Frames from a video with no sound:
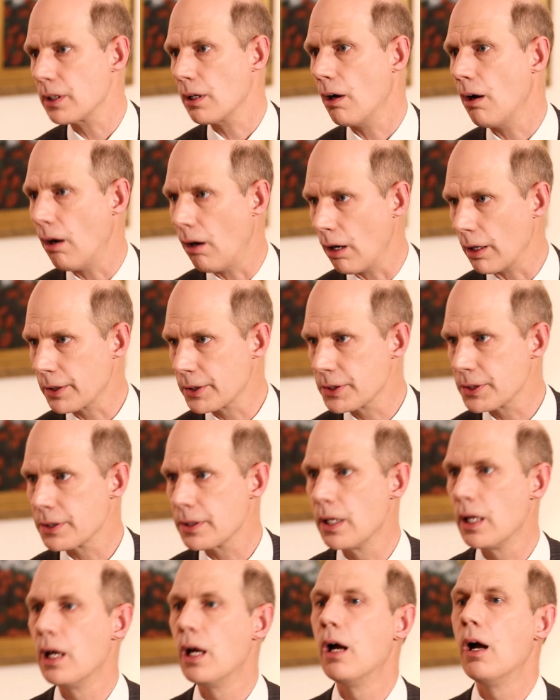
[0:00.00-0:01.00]
hawks
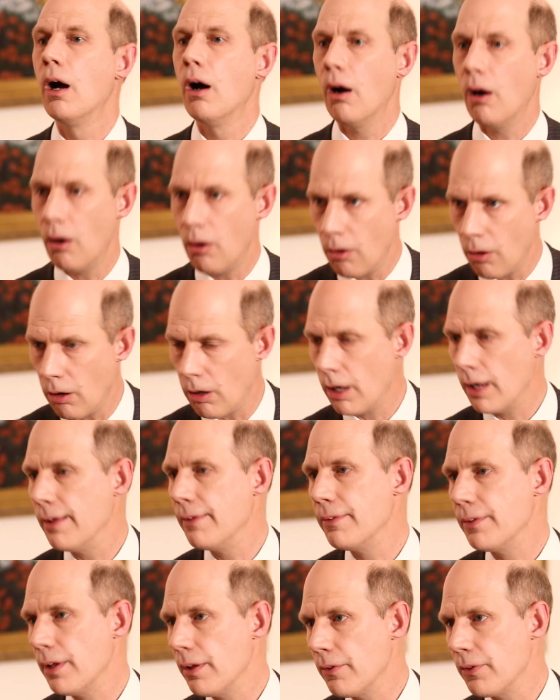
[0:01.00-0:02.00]

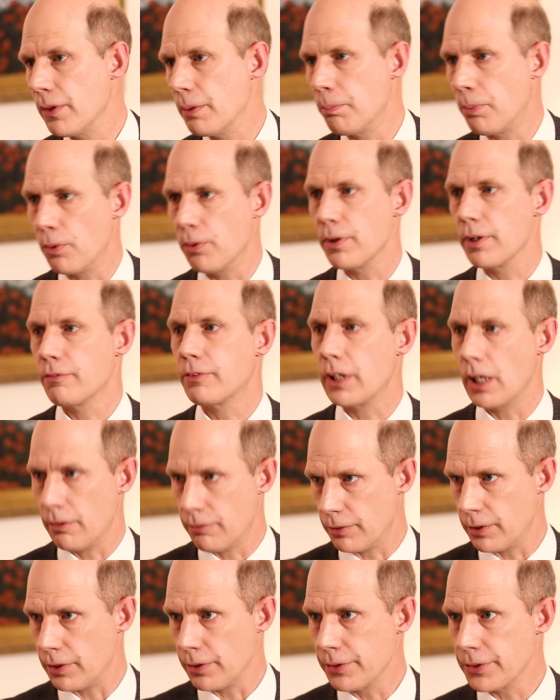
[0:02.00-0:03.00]
on the board of
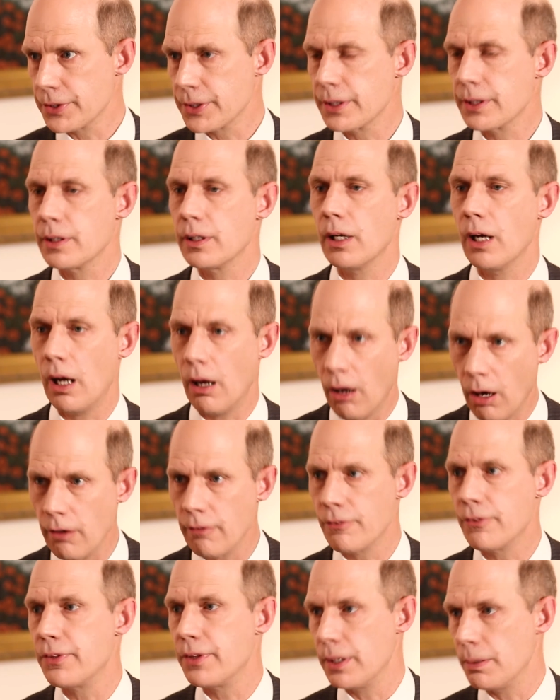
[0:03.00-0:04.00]
governors
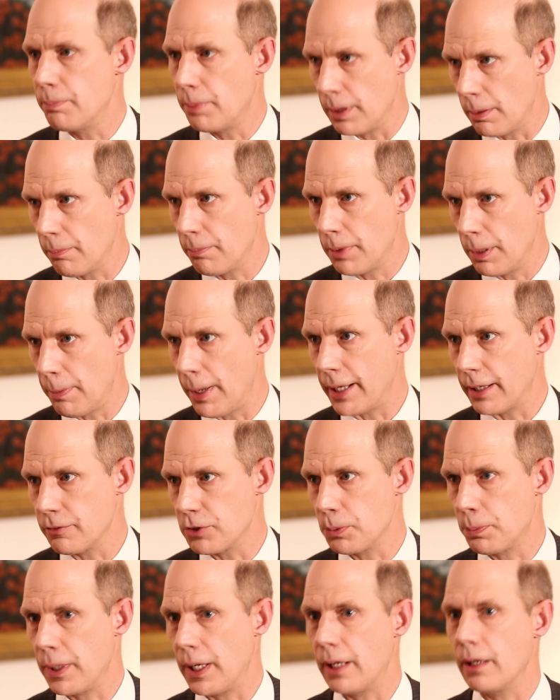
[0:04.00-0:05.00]
of the Bank of
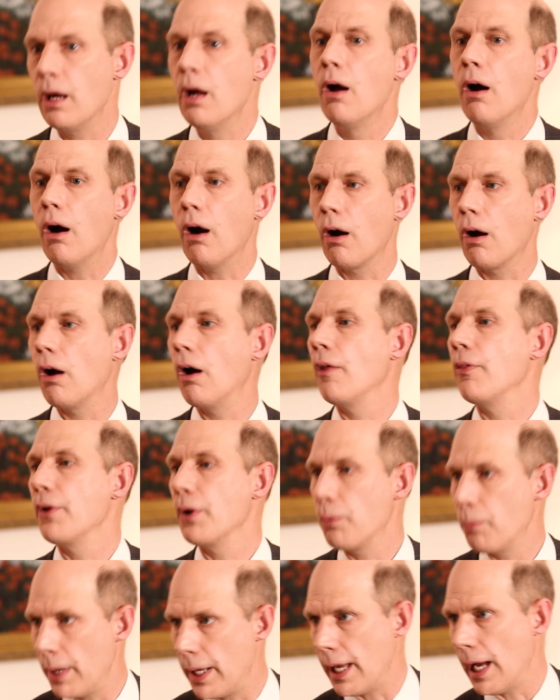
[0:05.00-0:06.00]
Japan are on
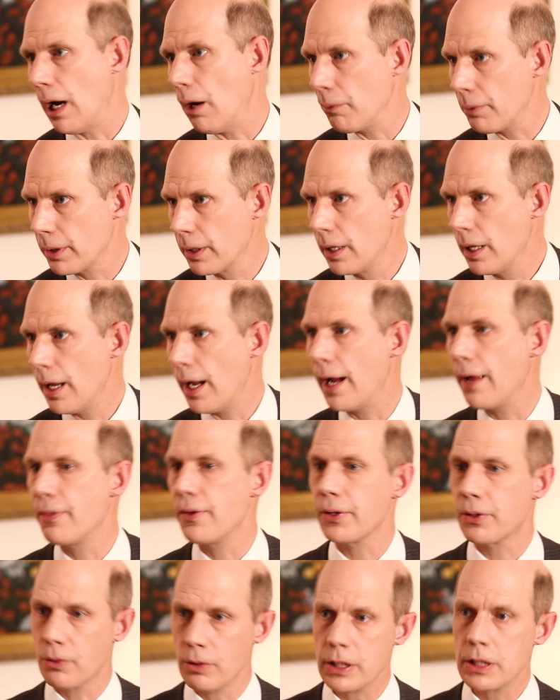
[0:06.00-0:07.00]
their way out. And
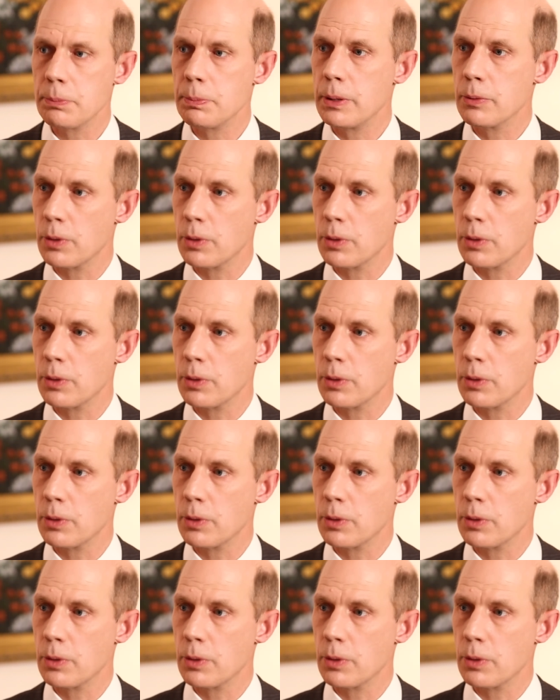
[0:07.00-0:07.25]
they're going to be